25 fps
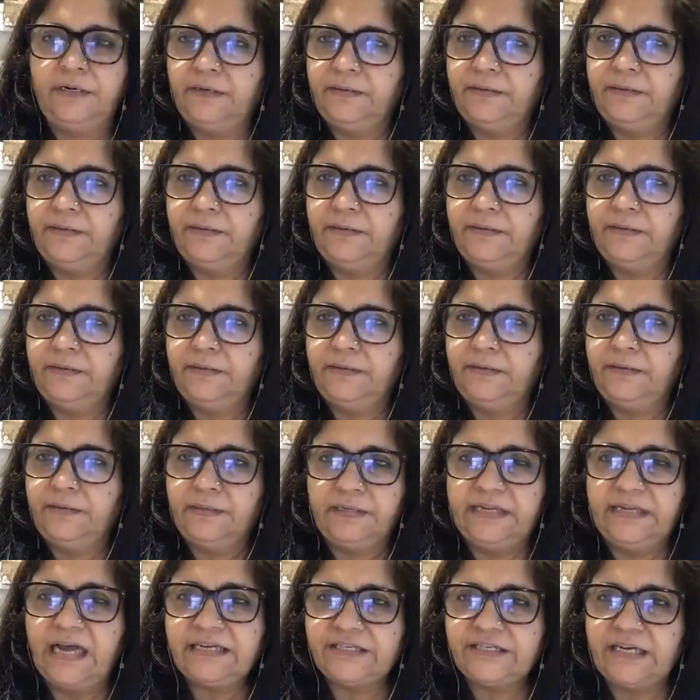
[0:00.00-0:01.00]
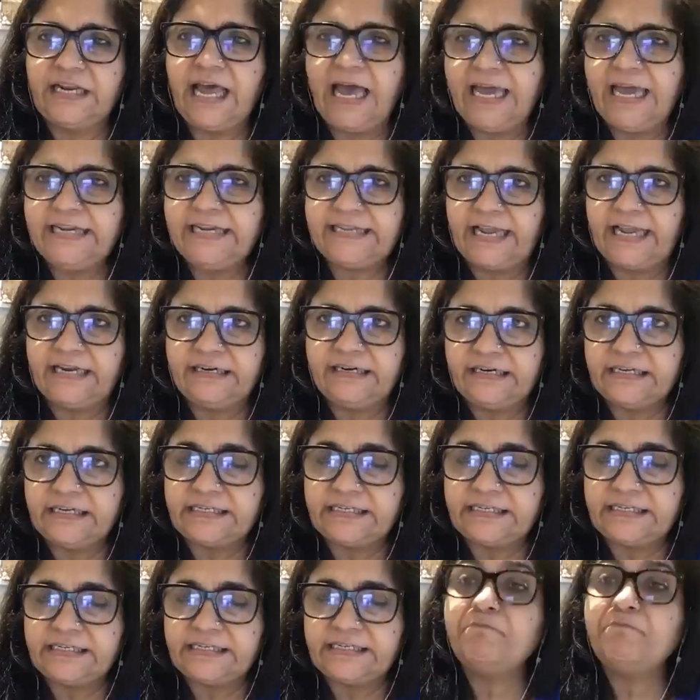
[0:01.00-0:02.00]
Naxalite, terrorists. Now
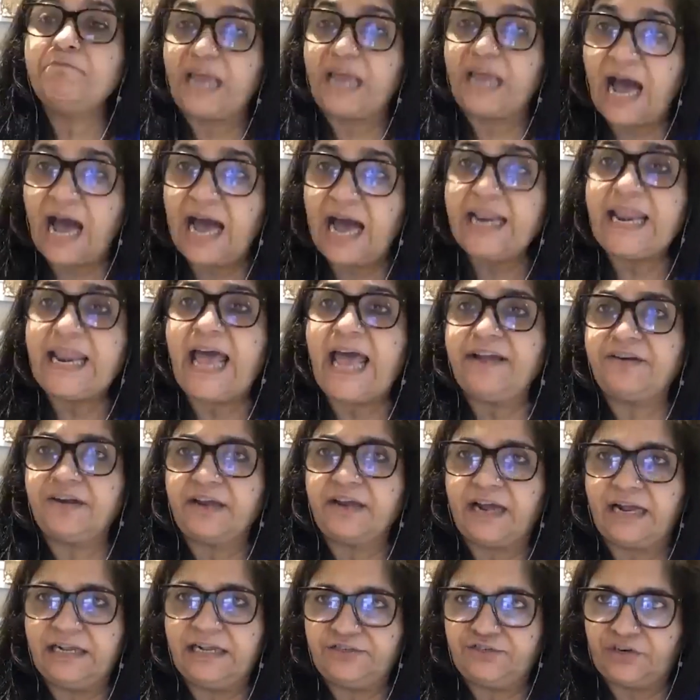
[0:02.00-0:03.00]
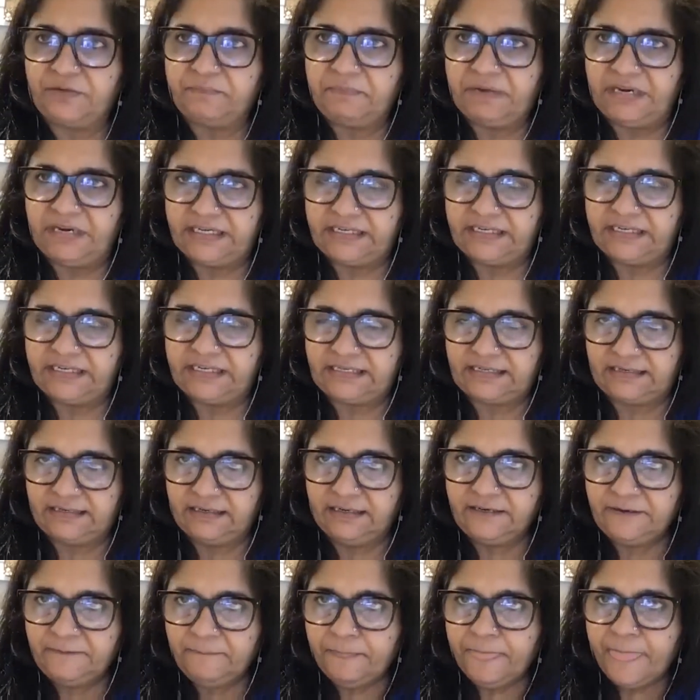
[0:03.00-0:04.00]
today you have the Bihar Agriculture
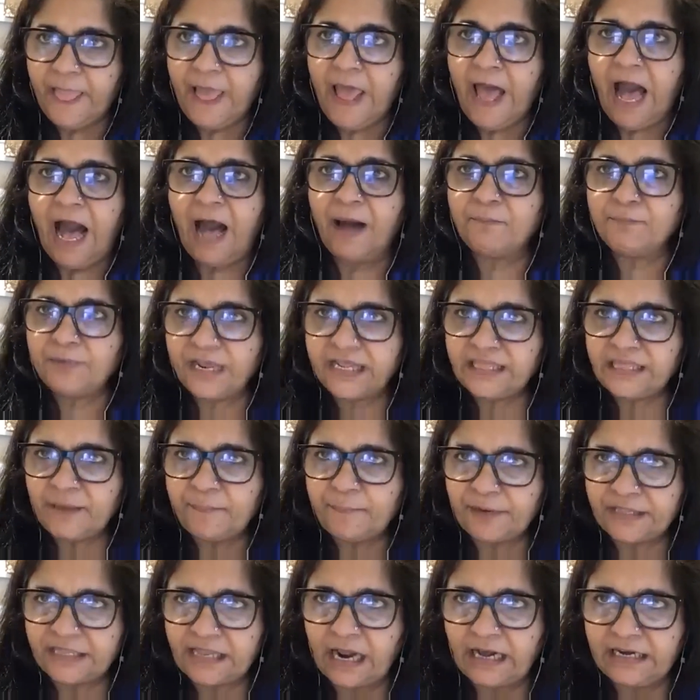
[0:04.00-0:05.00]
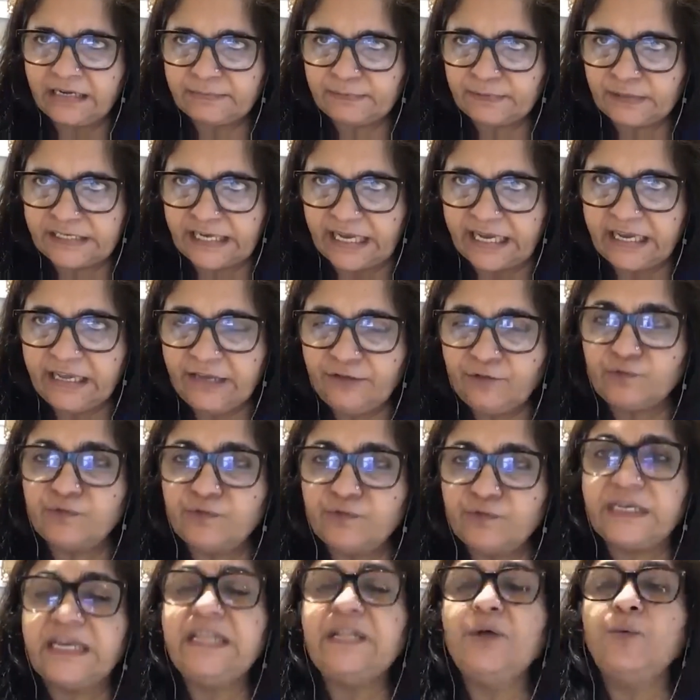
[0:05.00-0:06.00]
Minister, Amrenda Pratak Singh,
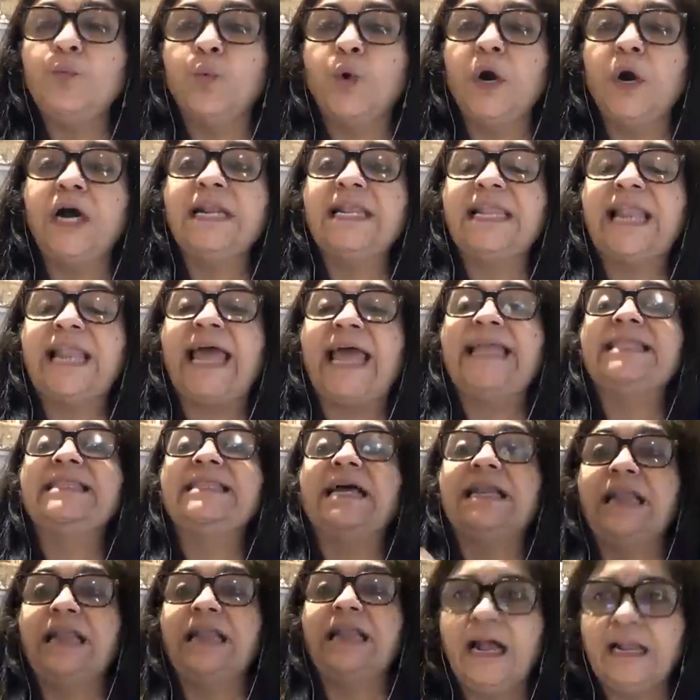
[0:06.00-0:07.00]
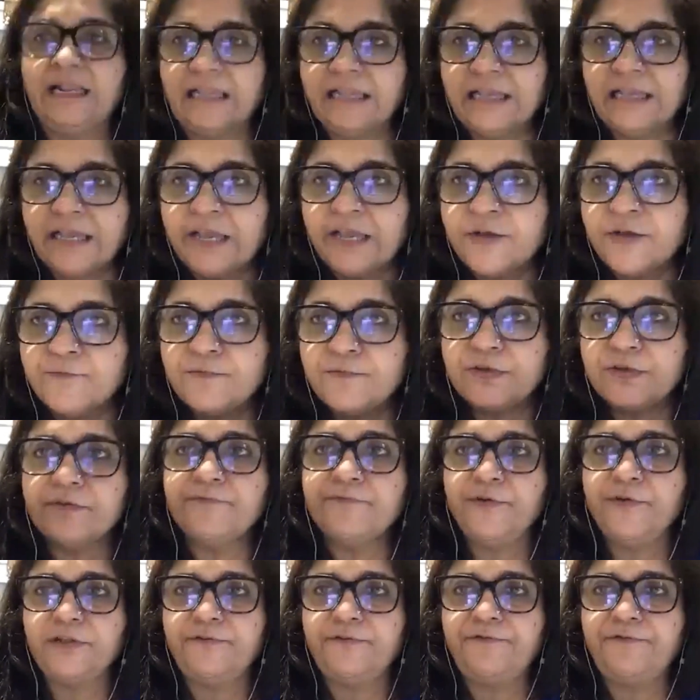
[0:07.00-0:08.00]
using the word like dalal
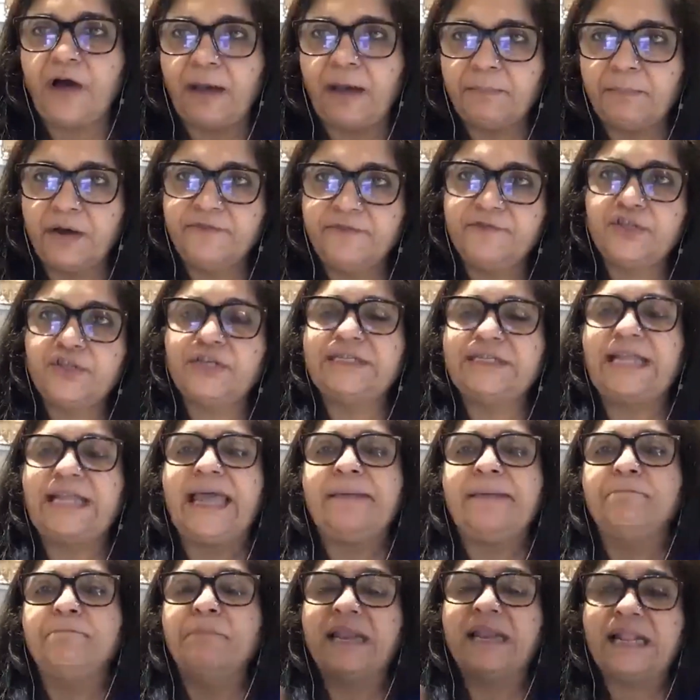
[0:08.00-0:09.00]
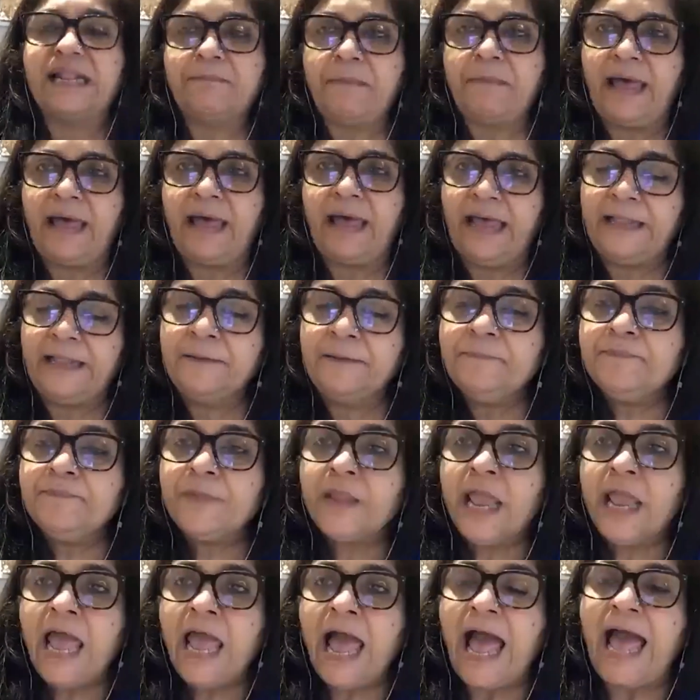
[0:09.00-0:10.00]
for the farmer, which is like middleman.
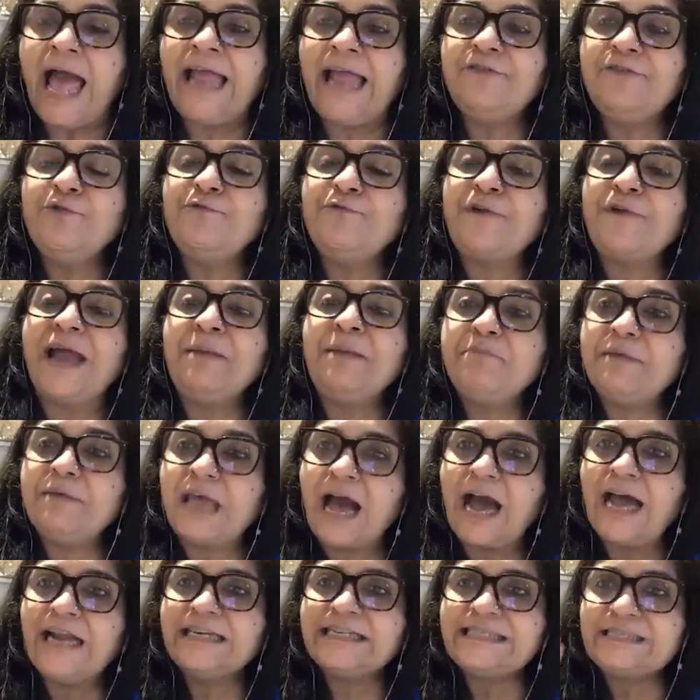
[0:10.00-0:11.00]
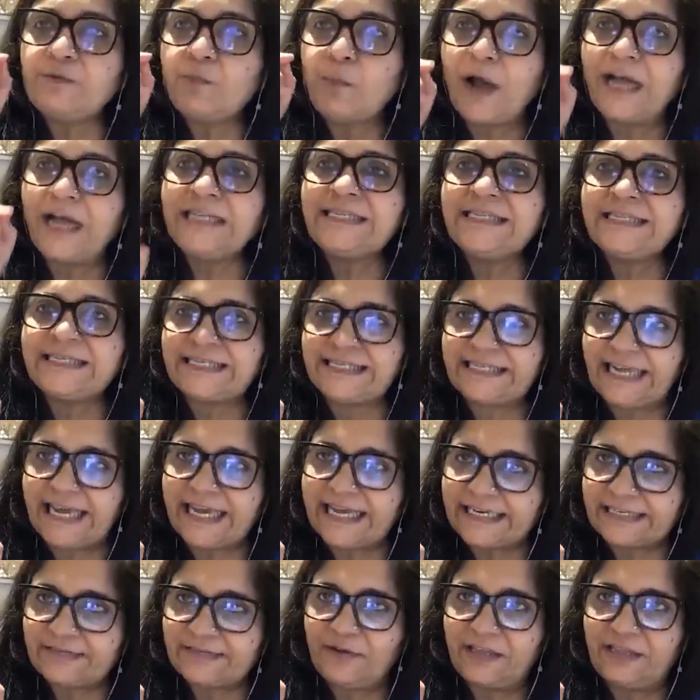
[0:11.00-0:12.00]
And you find Bihar is the one
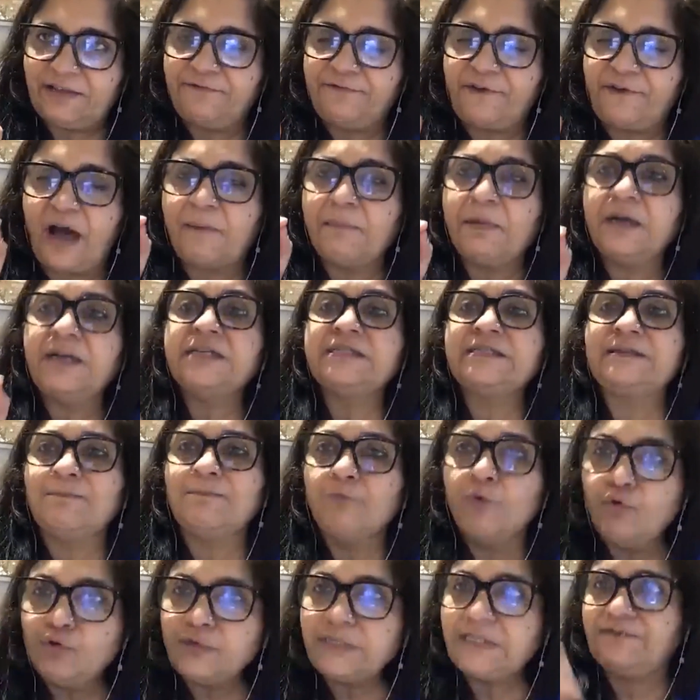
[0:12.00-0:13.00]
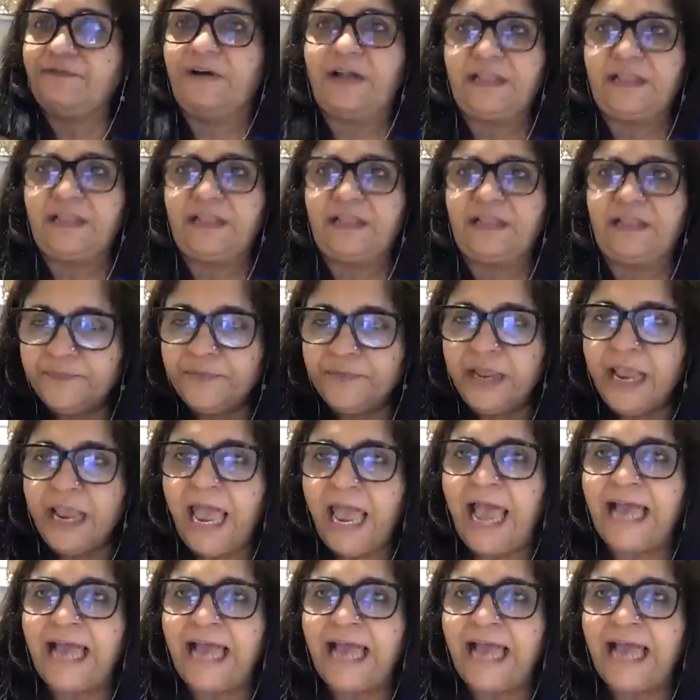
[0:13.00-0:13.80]
state where the farmer is the most vulnerable.